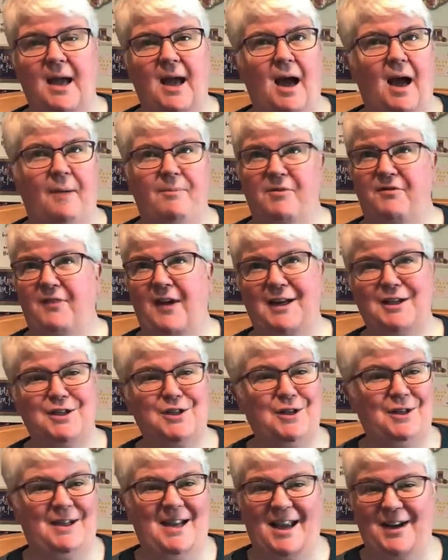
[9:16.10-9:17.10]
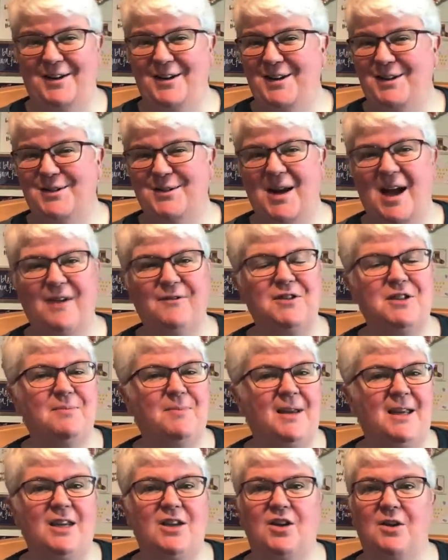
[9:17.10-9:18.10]
a professional knitter.
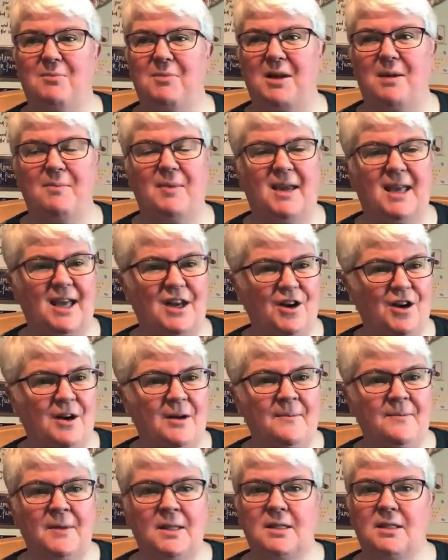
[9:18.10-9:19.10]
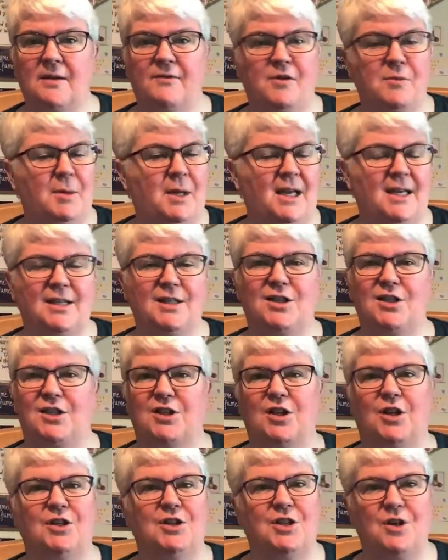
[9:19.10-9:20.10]
You can be a beginner. So everybody has to
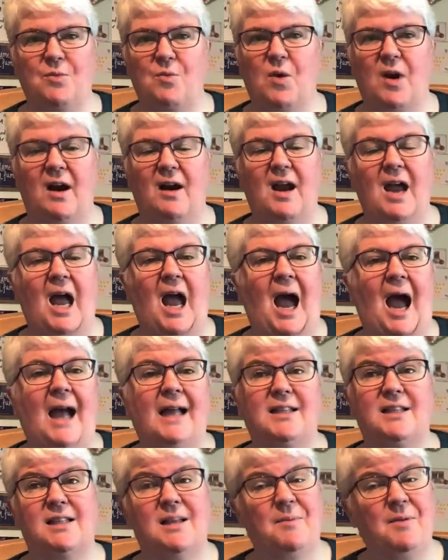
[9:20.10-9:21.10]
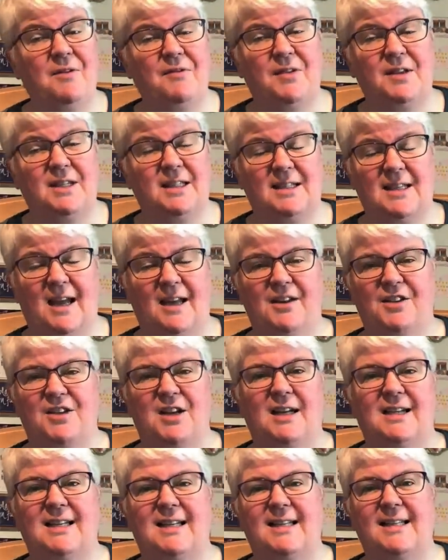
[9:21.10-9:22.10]
start somewhere. And some of the designers
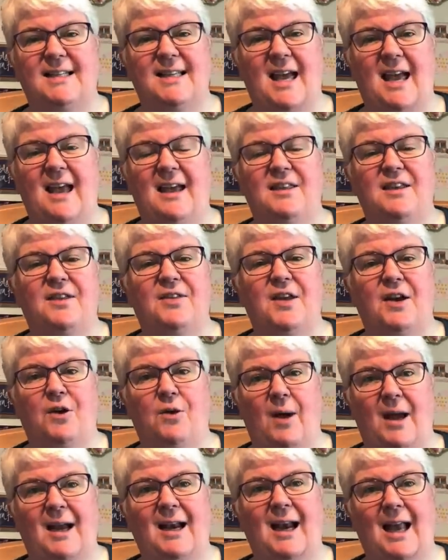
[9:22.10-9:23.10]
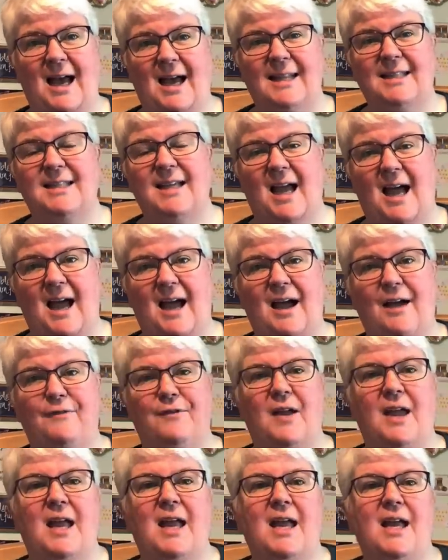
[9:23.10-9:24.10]
actually say that they're quite glad to have
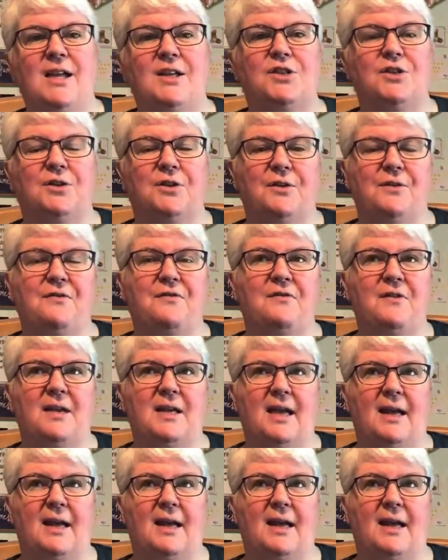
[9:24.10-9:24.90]
sort of